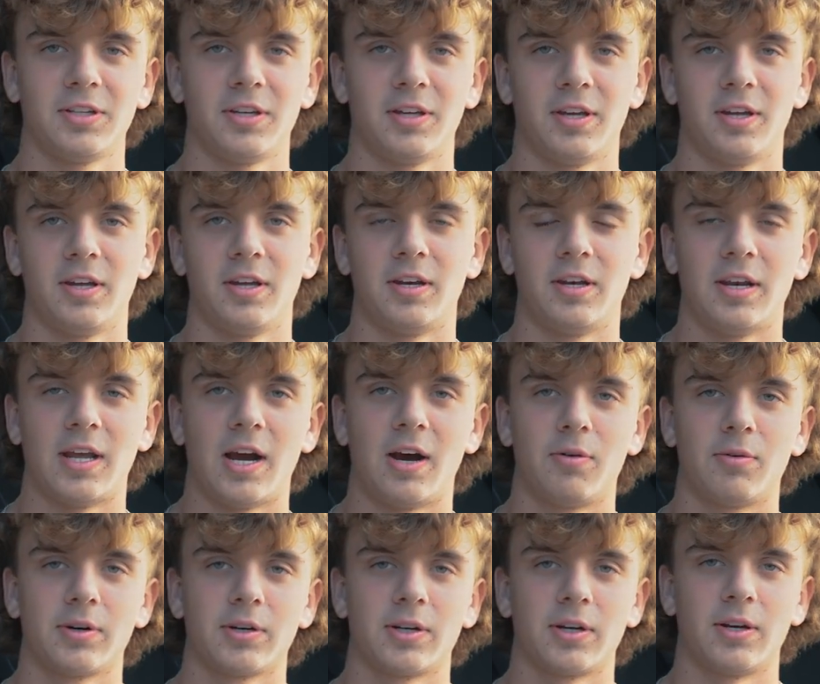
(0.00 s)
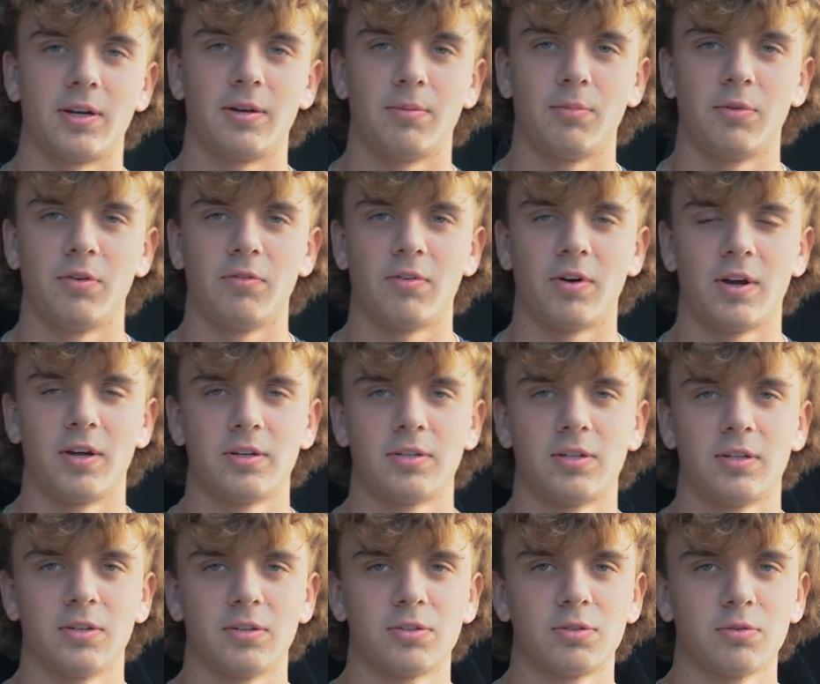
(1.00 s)
and now we're going to move on
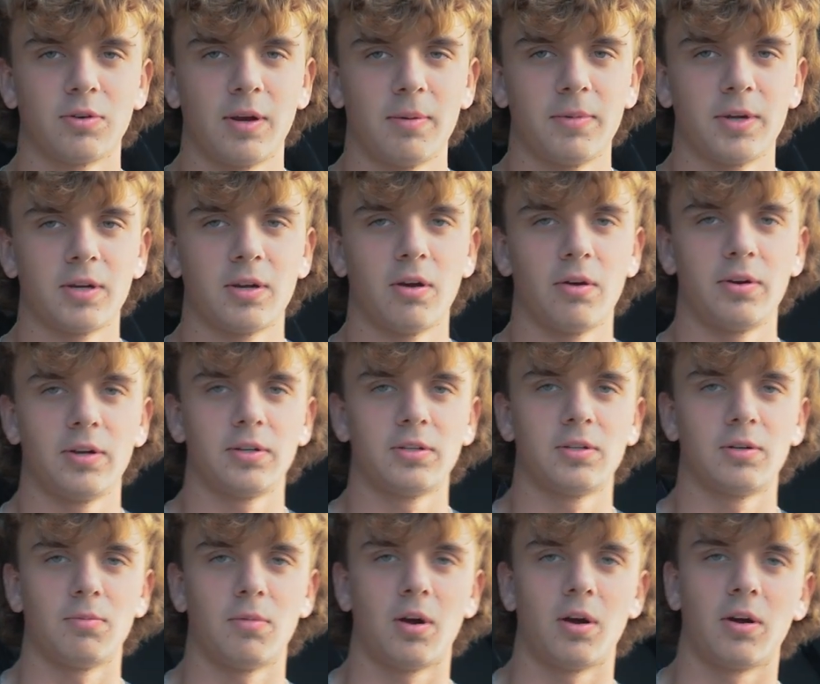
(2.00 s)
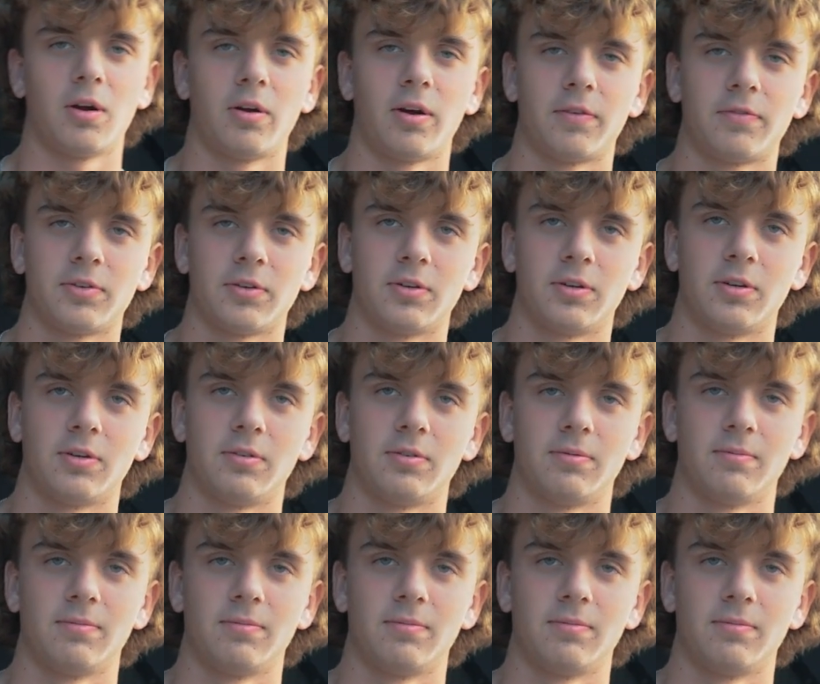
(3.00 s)
to the ceramic coating tomorrow afternoon.